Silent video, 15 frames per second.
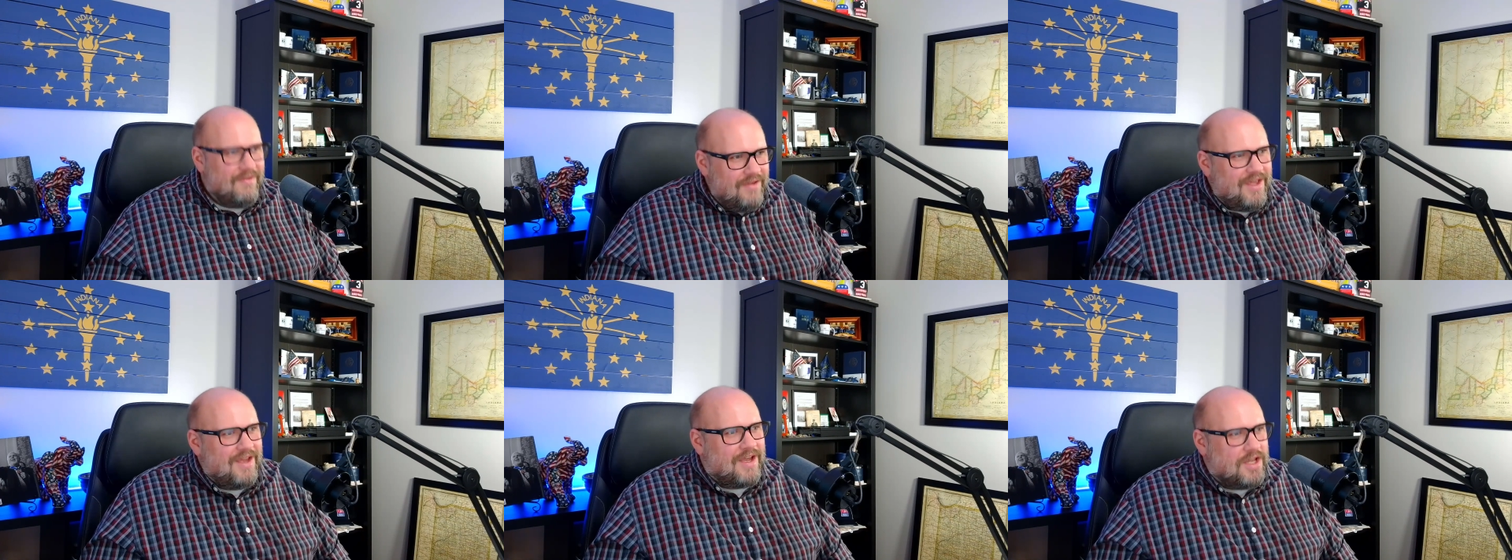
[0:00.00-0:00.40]

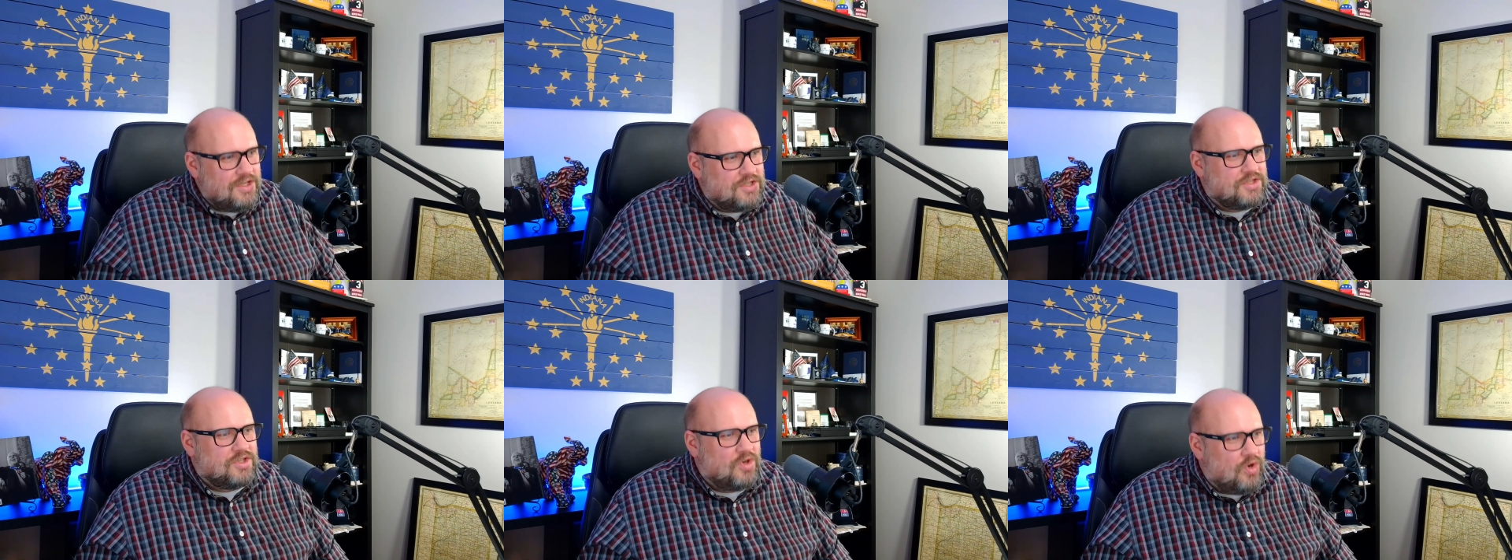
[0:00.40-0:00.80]

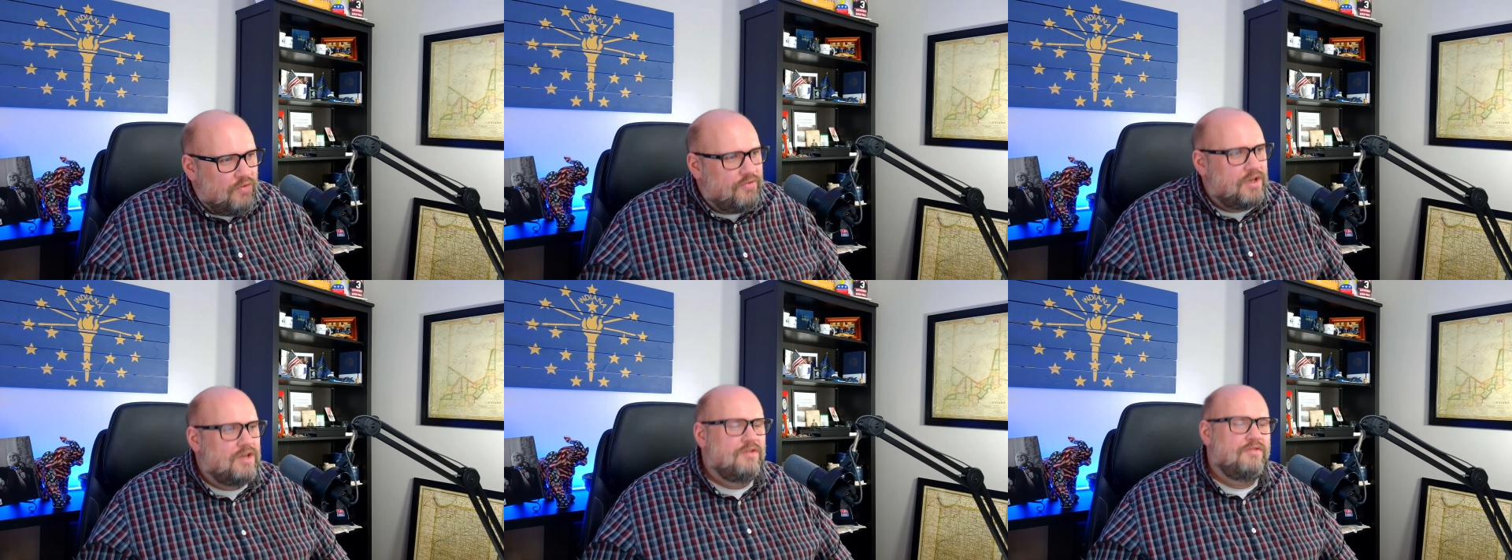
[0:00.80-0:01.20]

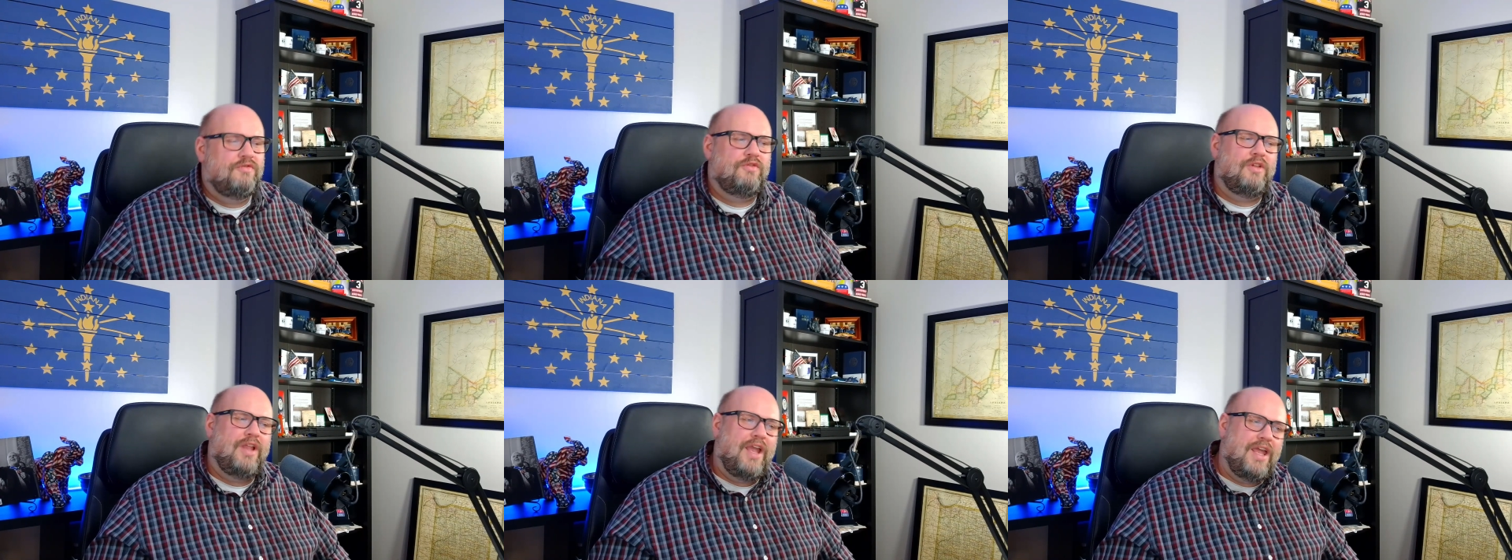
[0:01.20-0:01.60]

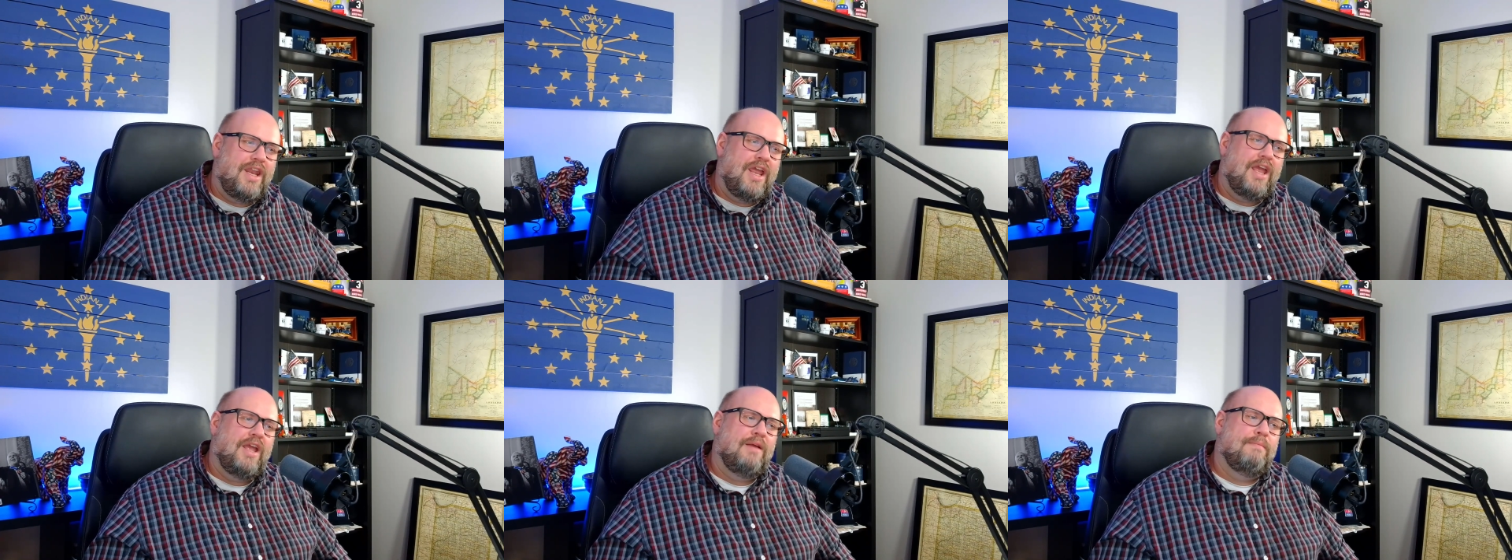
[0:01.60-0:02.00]

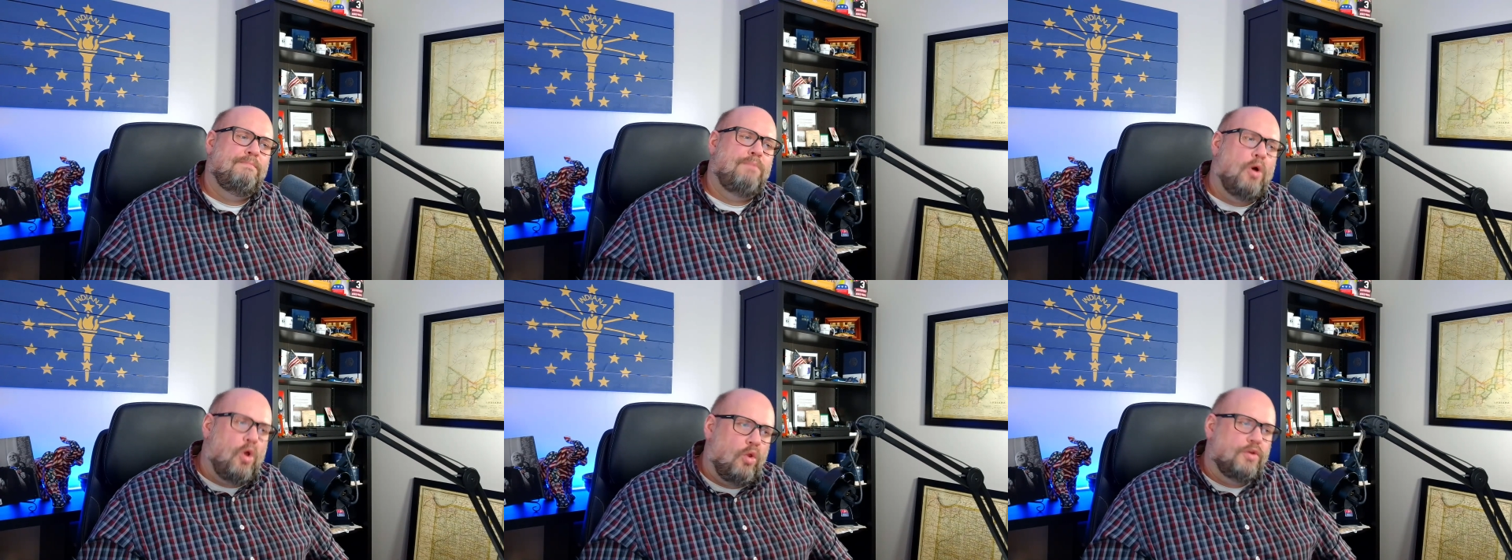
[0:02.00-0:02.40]
conservative-leaning
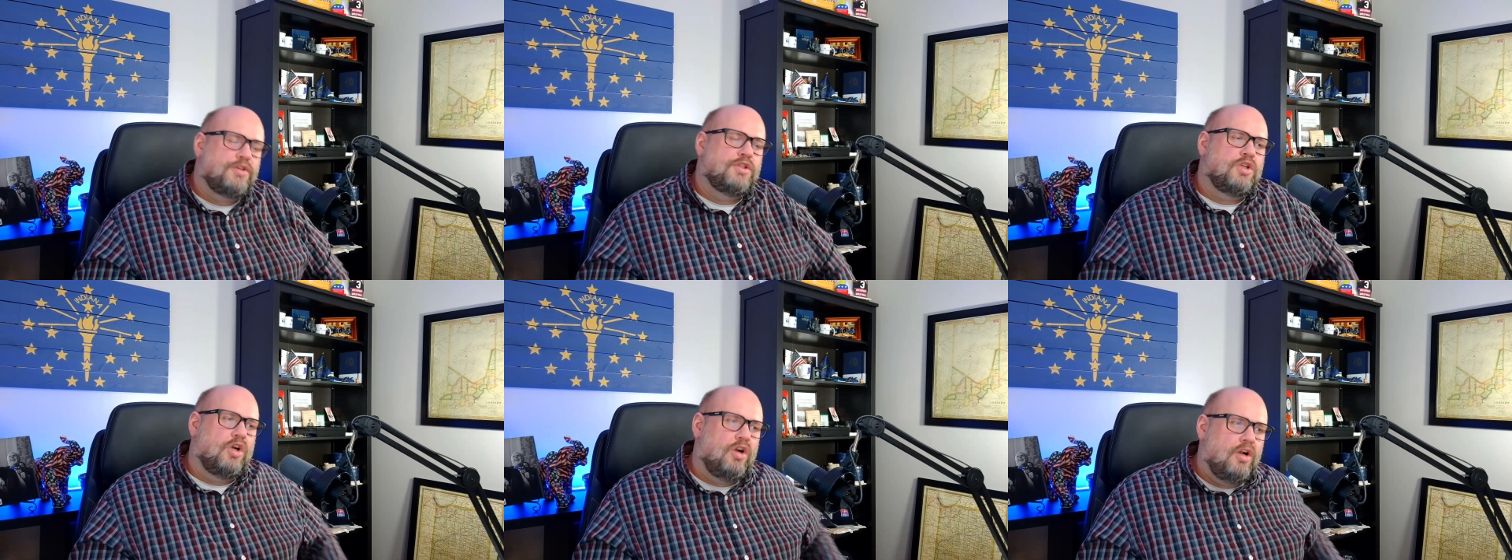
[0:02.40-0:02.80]

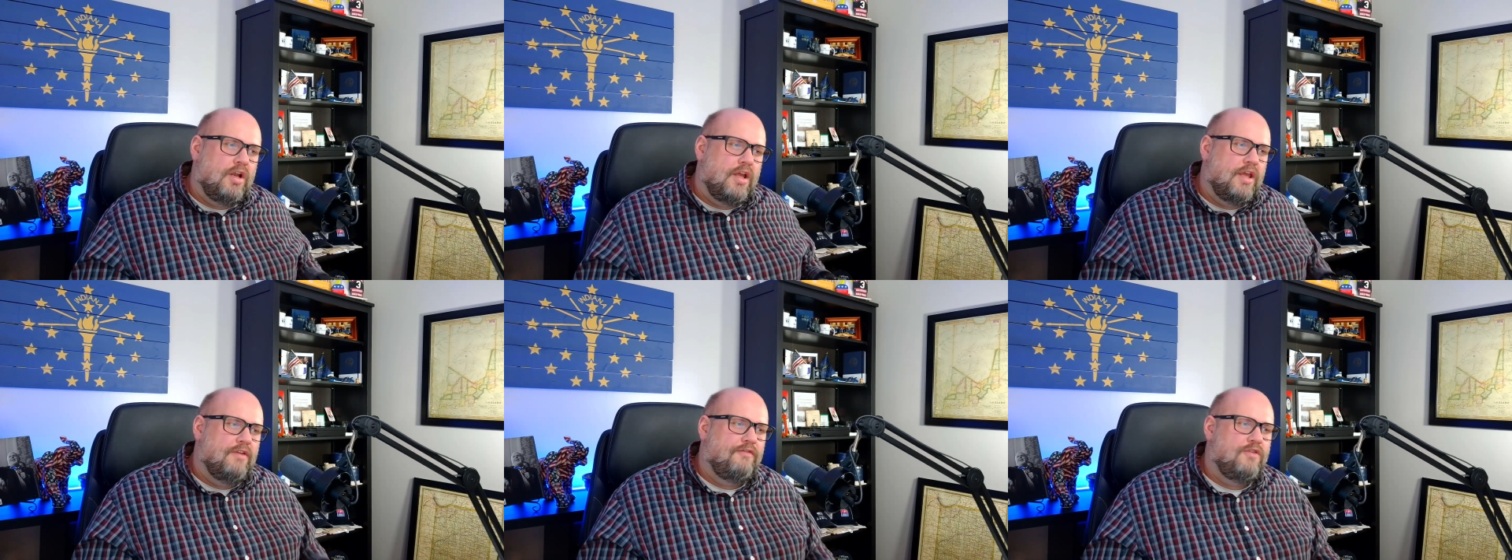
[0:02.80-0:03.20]
pollster,
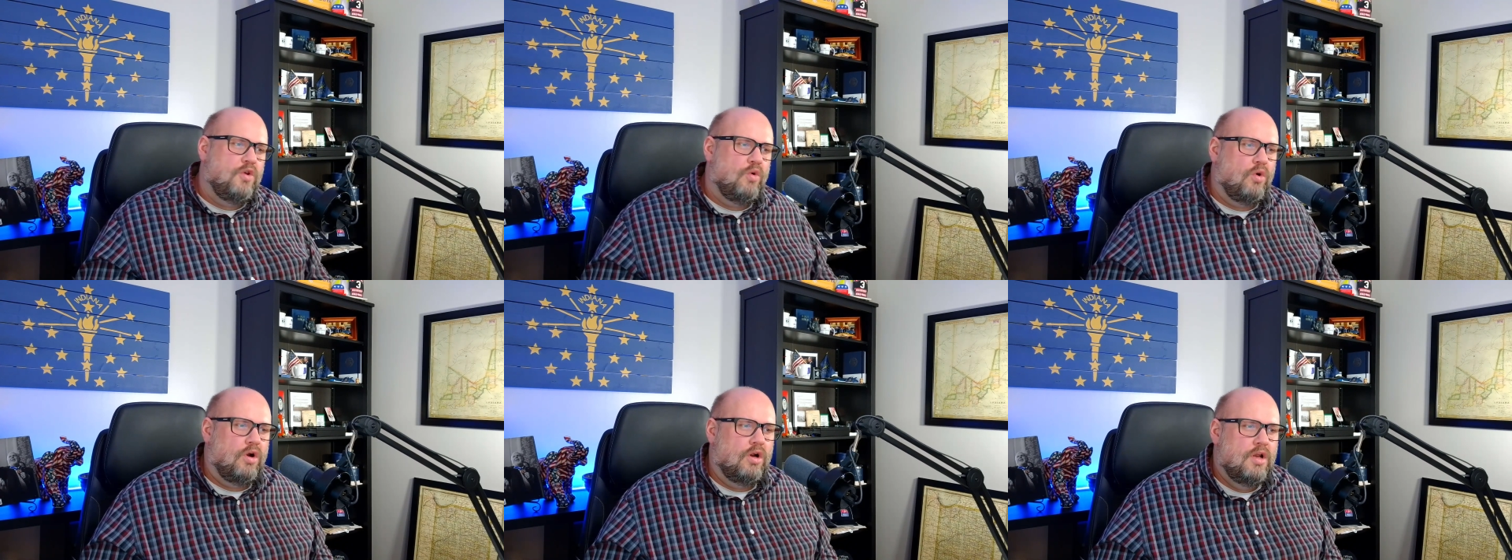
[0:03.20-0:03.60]
if
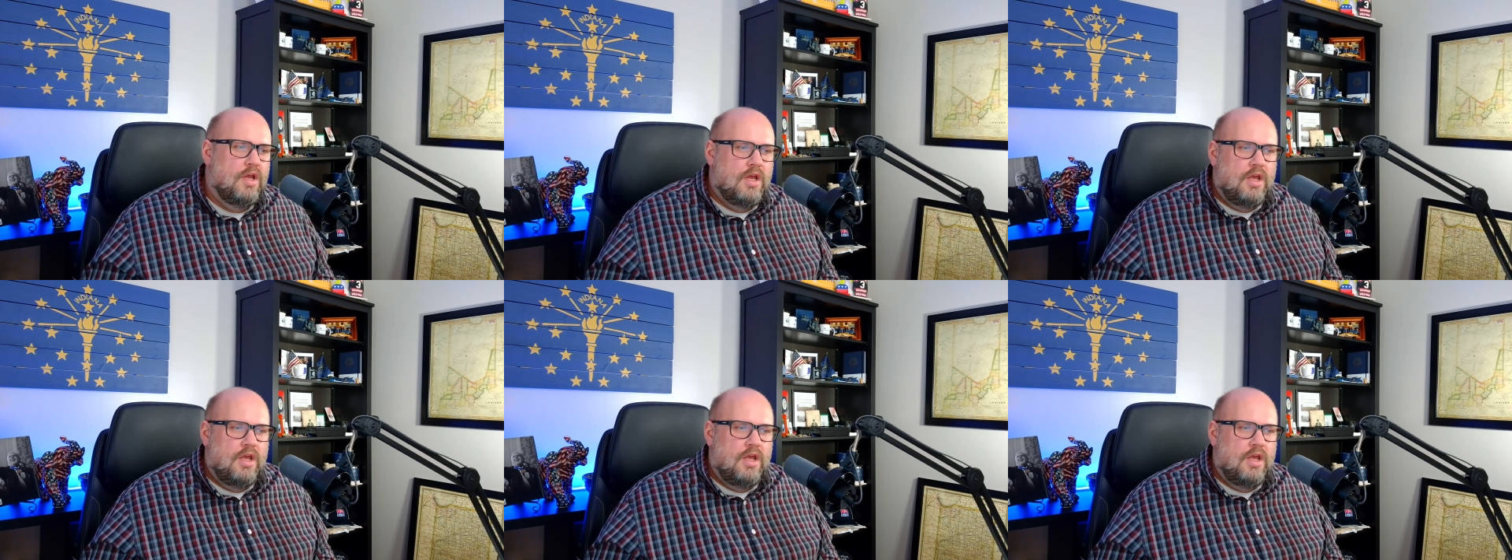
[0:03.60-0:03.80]
you're